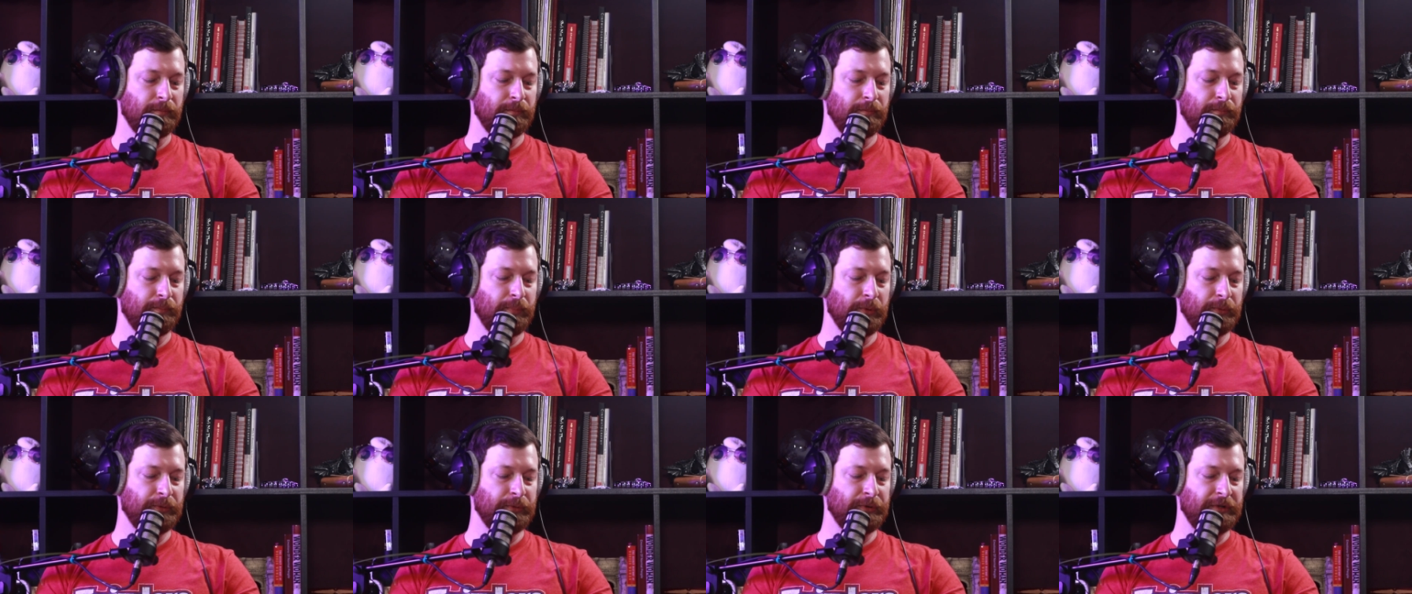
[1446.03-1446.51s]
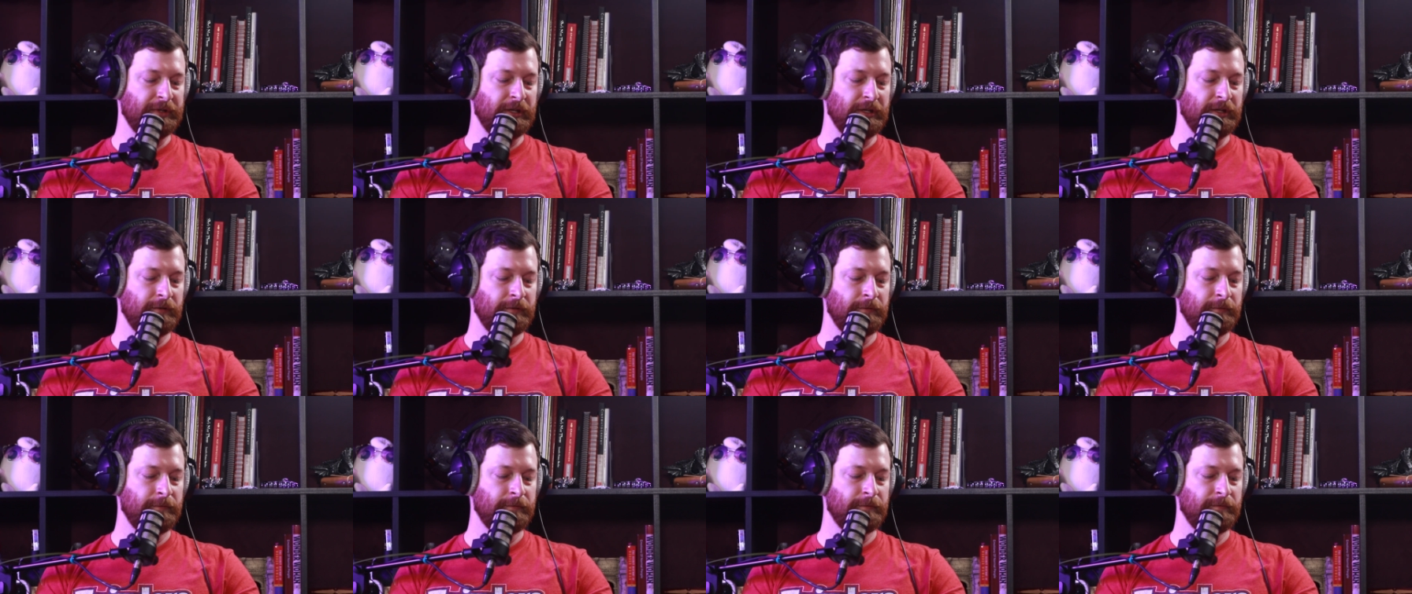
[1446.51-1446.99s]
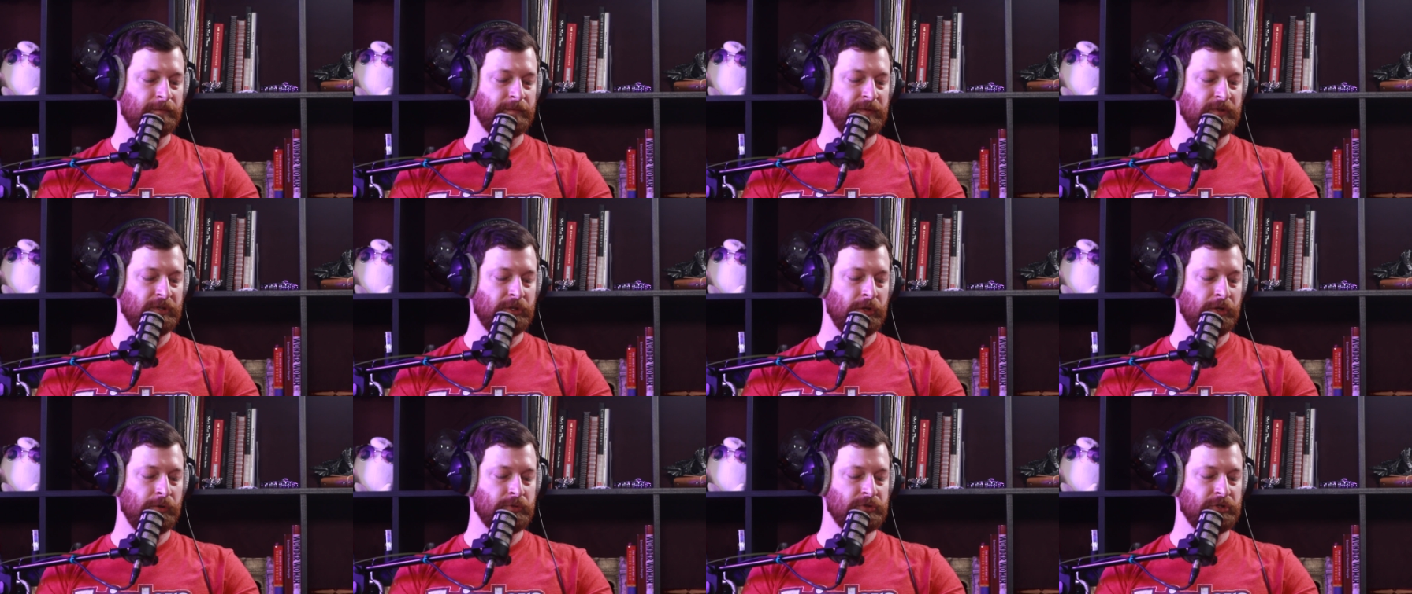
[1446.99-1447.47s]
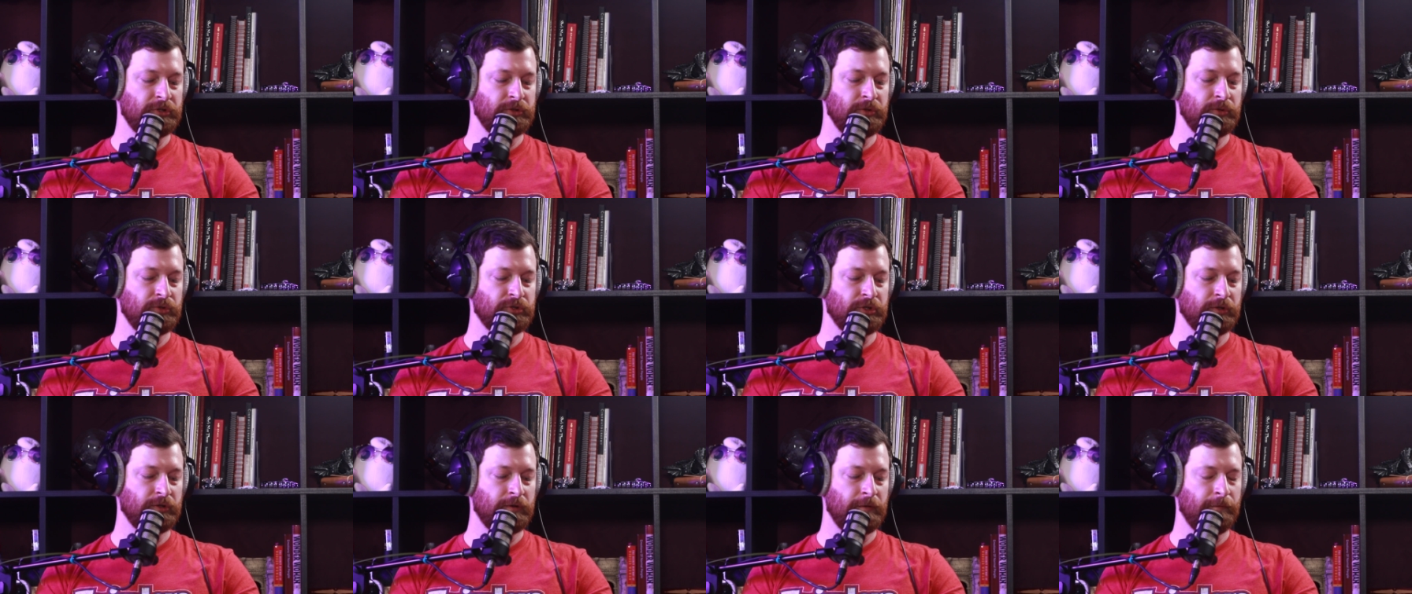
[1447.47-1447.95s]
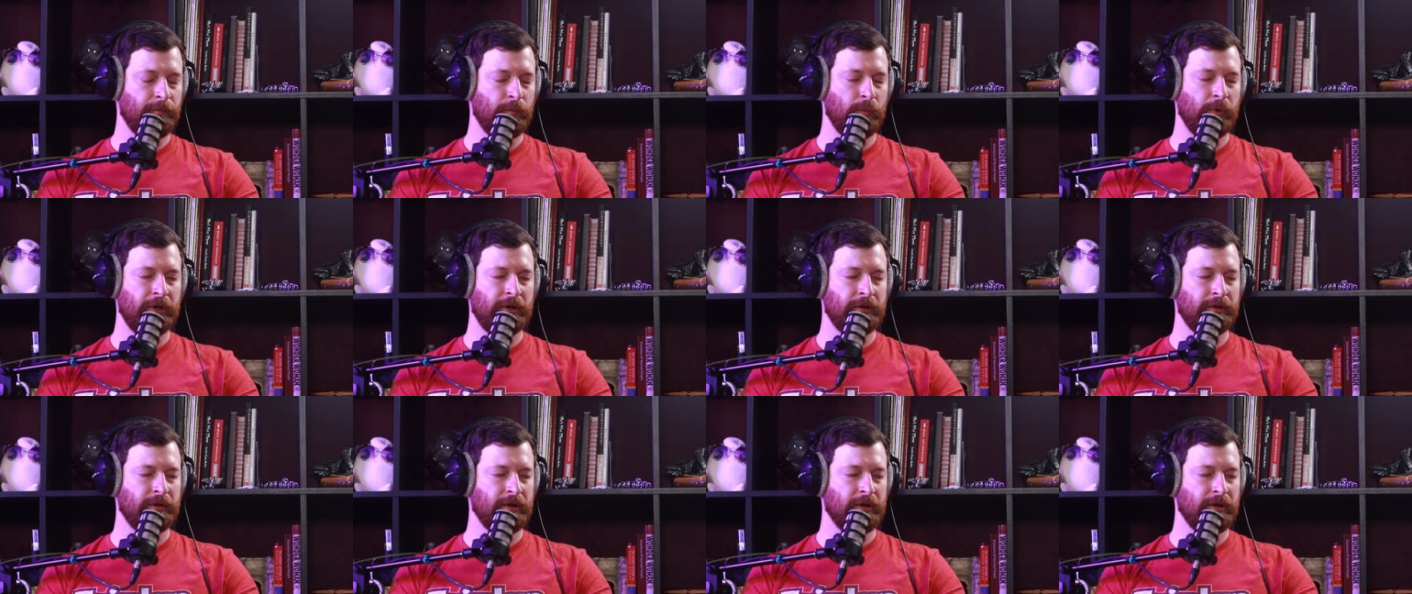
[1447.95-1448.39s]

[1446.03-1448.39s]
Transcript: believe you two should have went.